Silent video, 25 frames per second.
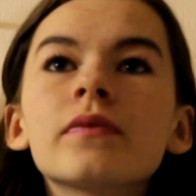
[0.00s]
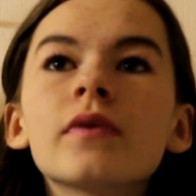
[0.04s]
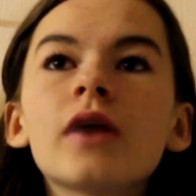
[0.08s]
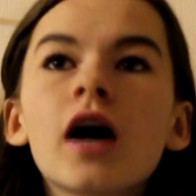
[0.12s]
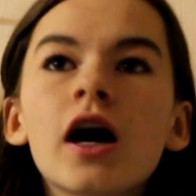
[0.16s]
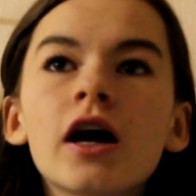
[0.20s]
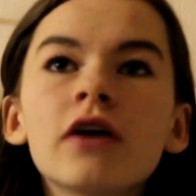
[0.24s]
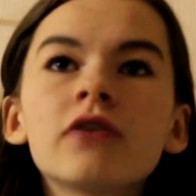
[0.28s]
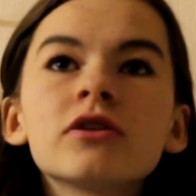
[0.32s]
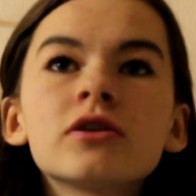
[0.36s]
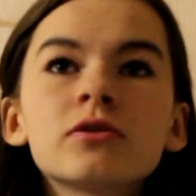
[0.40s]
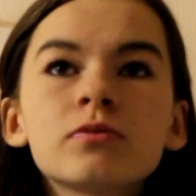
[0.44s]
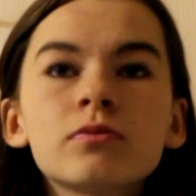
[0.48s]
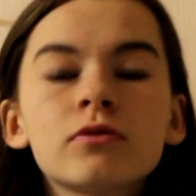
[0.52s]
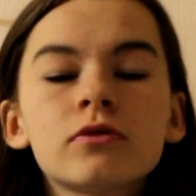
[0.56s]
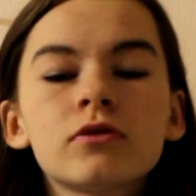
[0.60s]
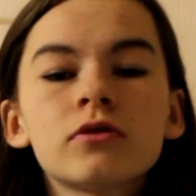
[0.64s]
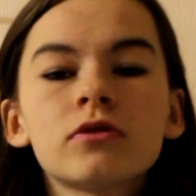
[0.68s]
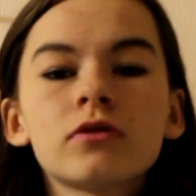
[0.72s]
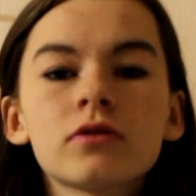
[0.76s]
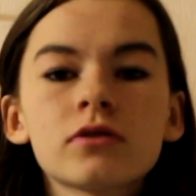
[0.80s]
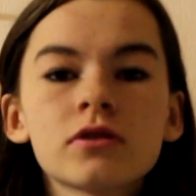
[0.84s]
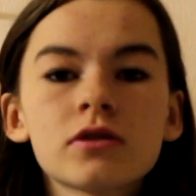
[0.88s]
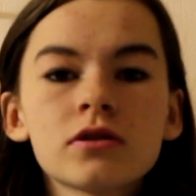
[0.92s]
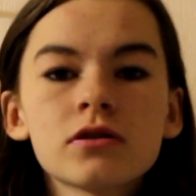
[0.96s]
Irish sport
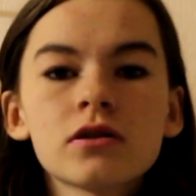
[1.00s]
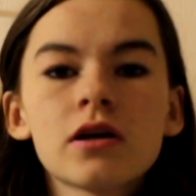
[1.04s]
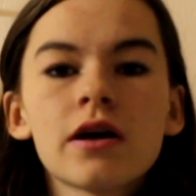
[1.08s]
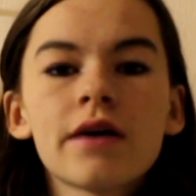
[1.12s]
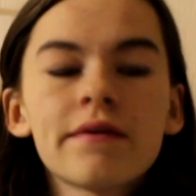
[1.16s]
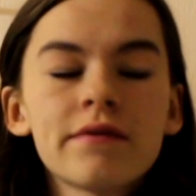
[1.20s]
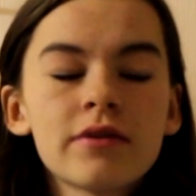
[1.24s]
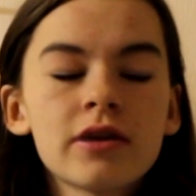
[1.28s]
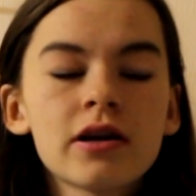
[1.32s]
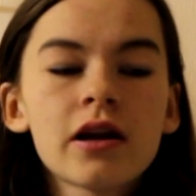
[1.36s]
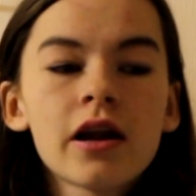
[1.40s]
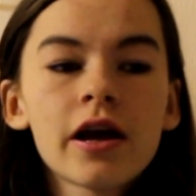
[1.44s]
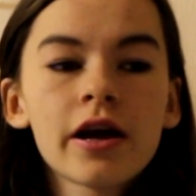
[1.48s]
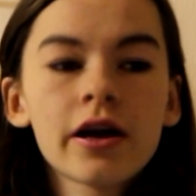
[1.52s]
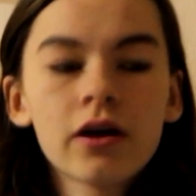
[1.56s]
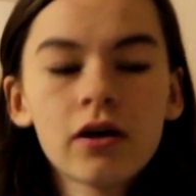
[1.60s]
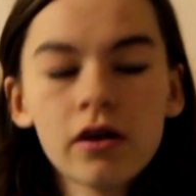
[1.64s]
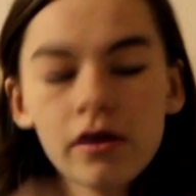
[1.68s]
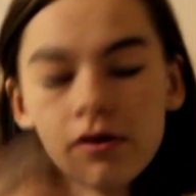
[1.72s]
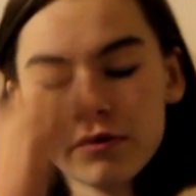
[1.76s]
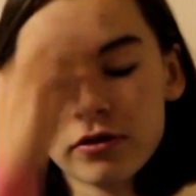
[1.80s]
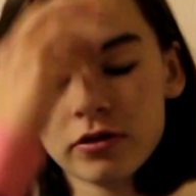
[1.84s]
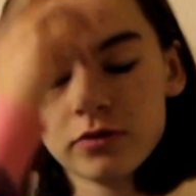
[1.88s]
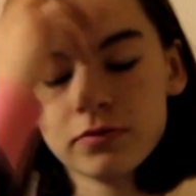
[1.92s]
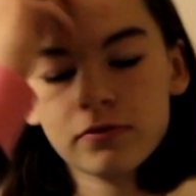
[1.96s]
horses. I really like
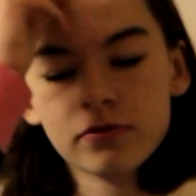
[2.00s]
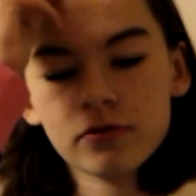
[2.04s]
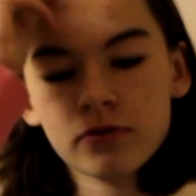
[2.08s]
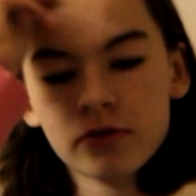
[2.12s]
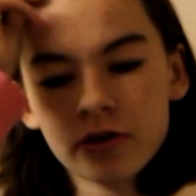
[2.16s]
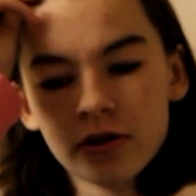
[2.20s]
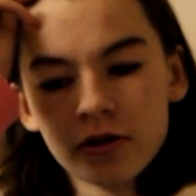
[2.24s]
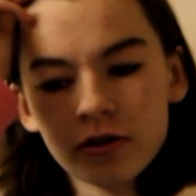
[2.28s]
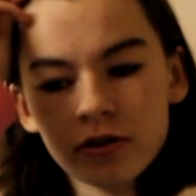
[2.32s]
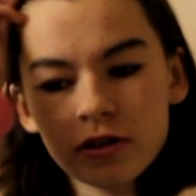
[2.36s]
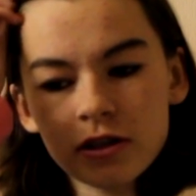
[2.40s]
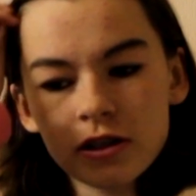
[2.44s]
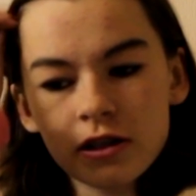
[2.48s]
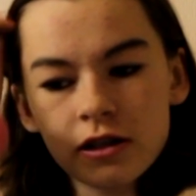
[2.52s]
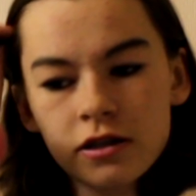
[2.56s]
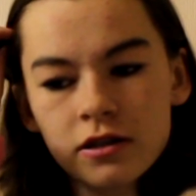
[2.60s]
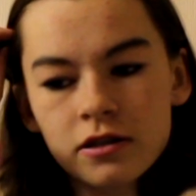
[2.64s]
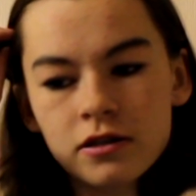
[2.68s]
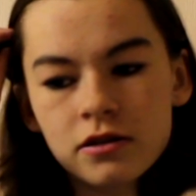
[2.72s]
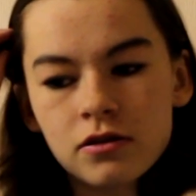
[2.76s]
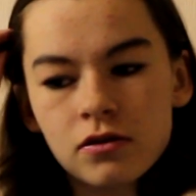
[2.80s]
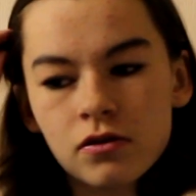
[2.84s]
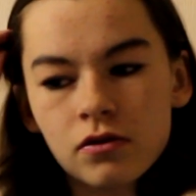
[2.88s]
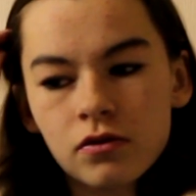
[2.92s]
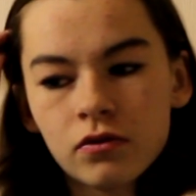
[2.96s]
Irish sport
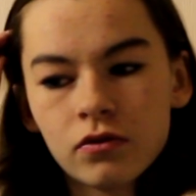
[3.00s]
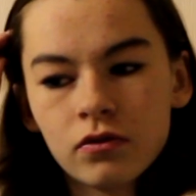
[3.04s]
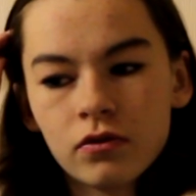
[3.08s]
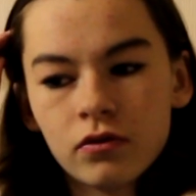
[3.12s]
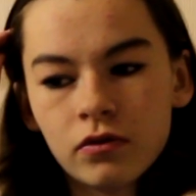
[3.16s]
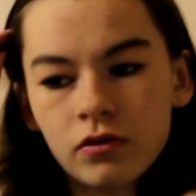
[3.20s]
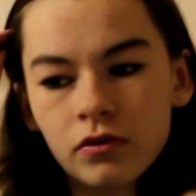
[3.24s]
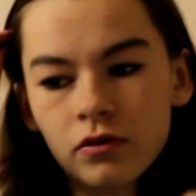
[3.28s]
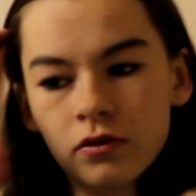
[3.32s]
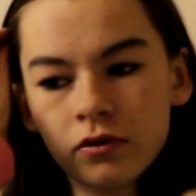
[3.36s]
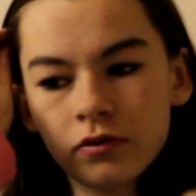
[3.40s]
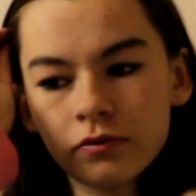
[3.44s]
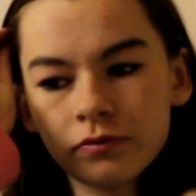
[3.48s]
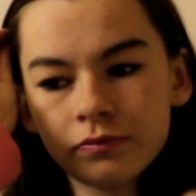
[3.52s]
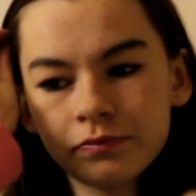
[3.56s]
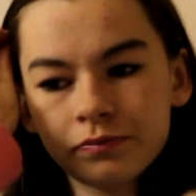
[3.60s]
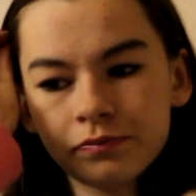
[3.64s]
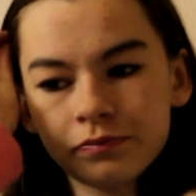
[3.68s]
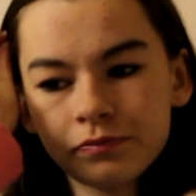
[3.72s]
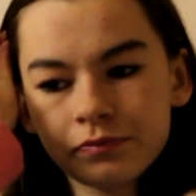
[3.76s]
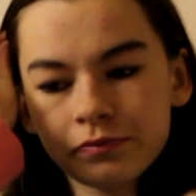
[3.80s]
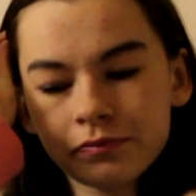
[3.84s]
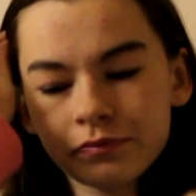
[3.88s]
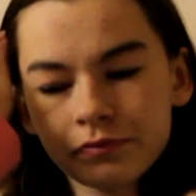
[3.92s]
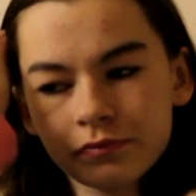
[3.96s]
horses, or
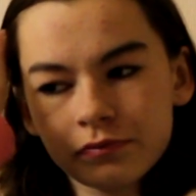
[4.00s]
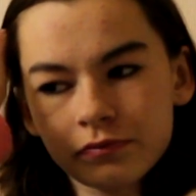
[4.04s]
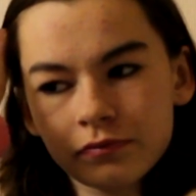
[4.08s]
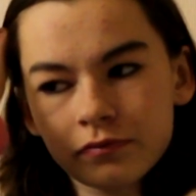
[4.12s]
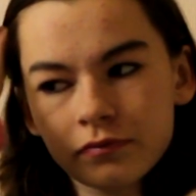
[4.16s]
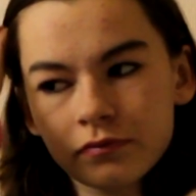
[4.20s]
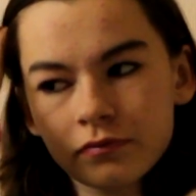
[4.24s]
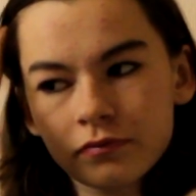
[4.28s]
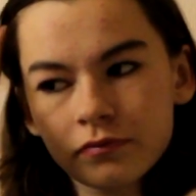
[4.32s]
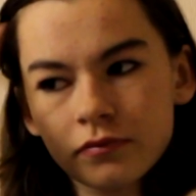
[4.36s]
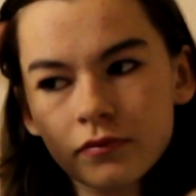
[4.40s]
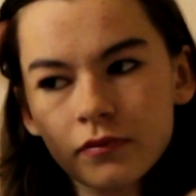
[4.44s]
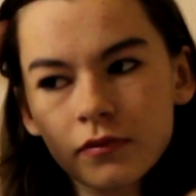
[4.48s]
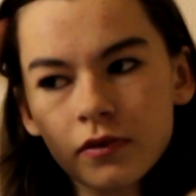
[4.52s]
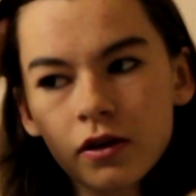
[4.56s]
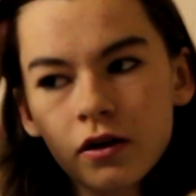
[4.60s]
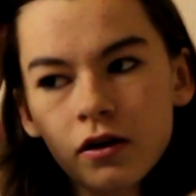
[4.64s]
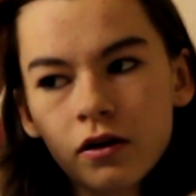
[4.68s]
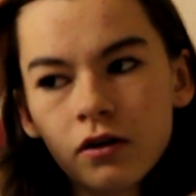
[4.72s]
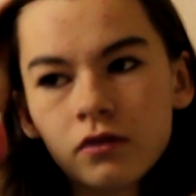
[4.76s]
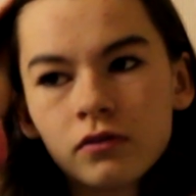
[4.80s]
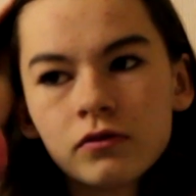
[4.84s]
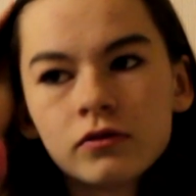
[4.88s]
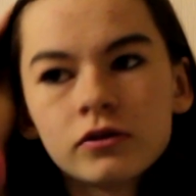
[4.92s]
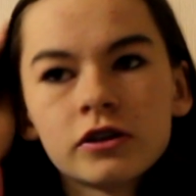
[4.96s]

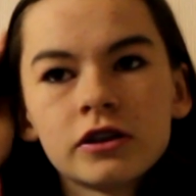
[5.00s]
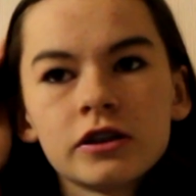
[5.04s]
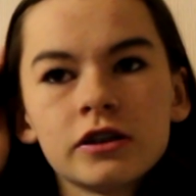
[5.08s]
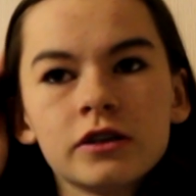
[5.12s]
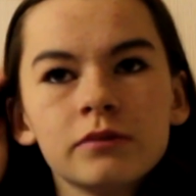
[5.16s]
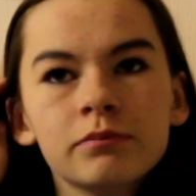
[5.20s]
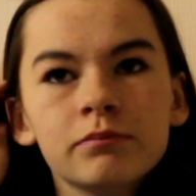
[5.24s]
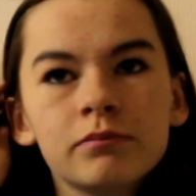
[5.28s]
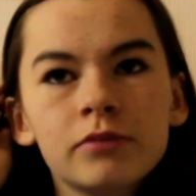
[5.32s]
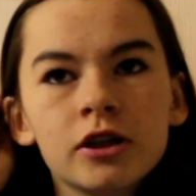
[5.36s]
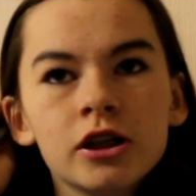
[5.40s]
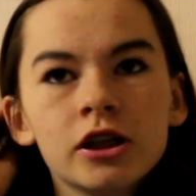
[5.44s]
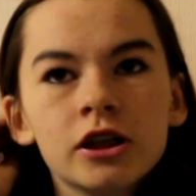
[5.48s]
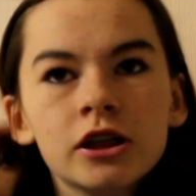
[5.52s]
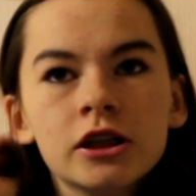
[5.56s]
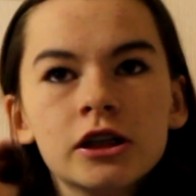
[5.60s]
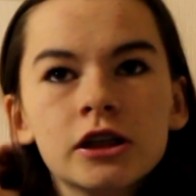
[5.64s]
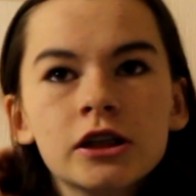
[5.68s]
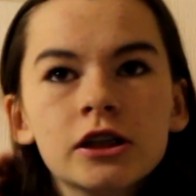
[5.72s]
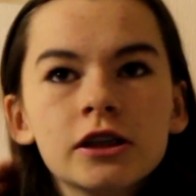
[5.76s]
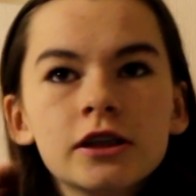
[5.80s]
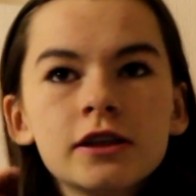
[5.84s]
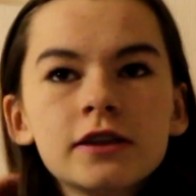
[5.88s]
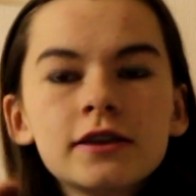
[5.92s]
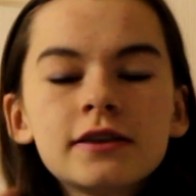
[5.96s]

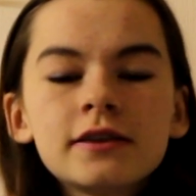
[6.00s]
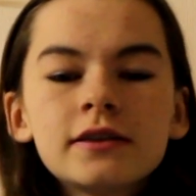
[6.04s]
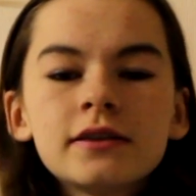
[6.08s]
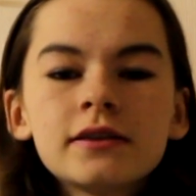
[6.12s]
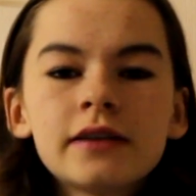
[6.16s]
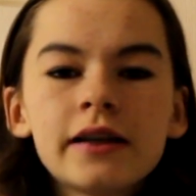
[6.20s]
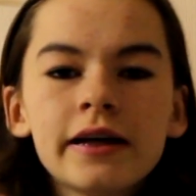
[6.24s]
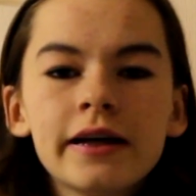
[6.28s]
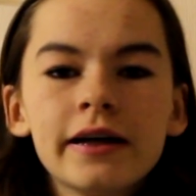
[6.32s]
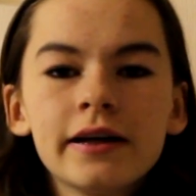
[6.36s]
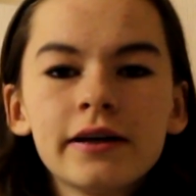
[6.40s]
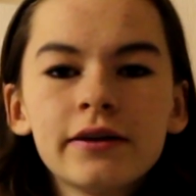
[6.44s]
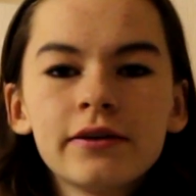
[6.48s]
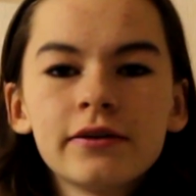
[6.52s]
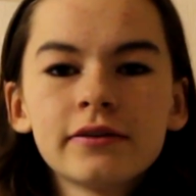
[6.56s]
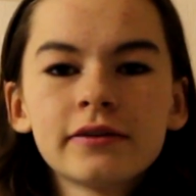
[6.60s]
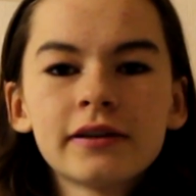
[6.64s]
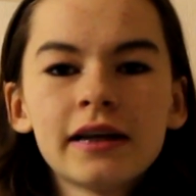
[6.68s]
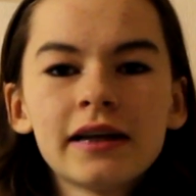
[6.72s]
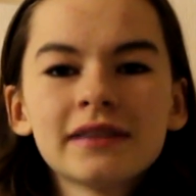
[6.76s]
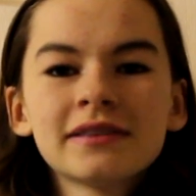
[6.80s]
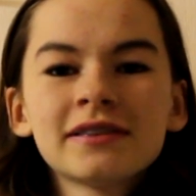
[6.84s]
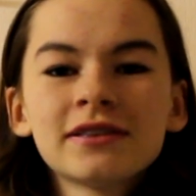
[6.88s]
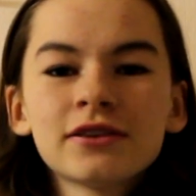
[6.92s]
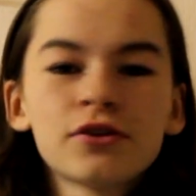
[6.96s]
Oldenburgs.
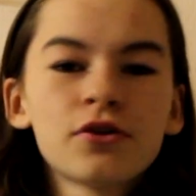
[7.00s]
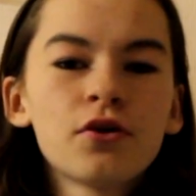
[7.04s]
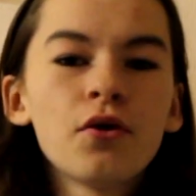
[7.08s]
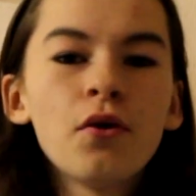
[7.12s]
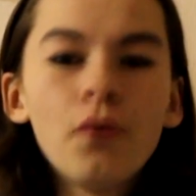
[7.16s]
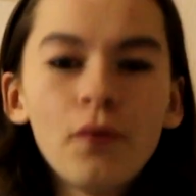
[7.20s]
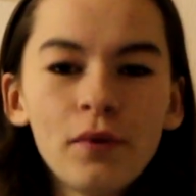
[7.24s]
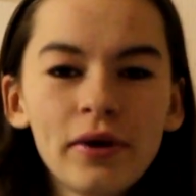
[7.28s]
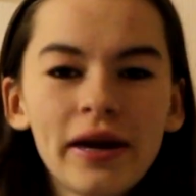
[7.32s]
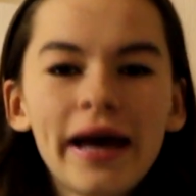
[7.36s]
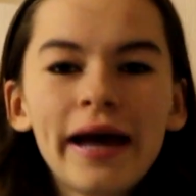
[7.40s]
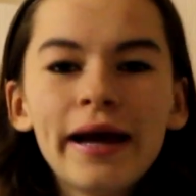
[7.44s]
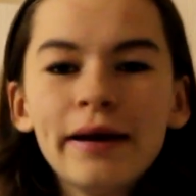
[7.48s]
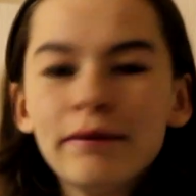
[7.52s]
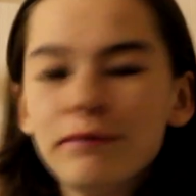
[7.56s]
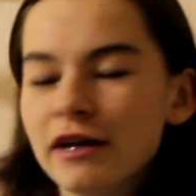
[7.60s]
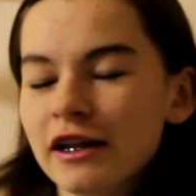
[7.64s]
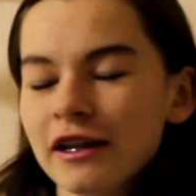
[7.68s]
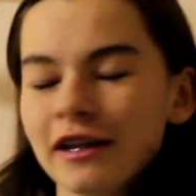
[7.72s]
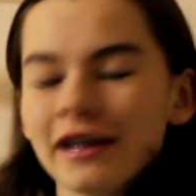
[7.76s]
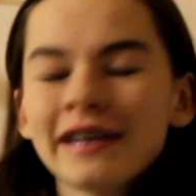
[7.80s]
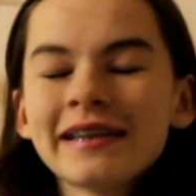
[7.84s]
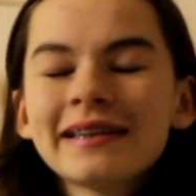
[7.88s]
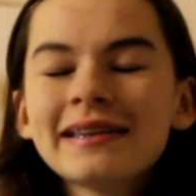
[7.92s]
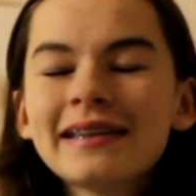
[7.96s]
That's a cool name. I
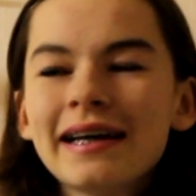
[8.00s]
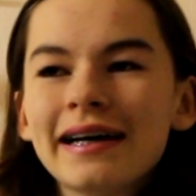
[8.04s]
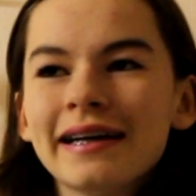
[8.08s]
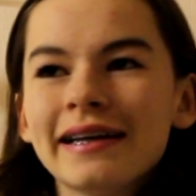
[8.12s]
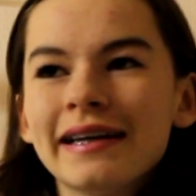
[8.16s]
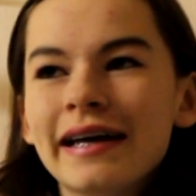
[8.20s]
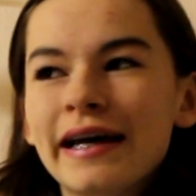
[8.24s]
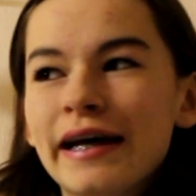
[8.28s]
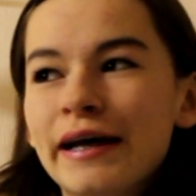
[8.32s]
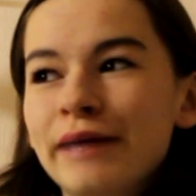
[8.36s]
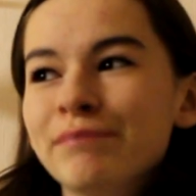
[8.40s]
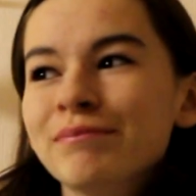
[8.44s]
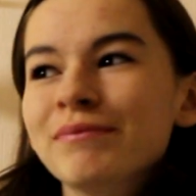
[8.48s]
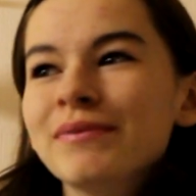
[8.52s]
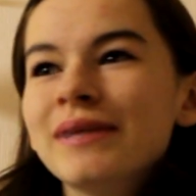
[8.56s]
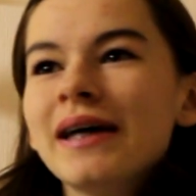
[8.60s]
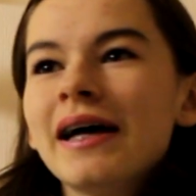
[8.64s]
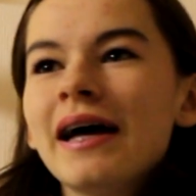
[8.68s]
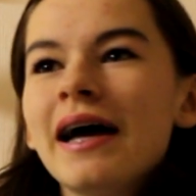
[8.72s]
like that name.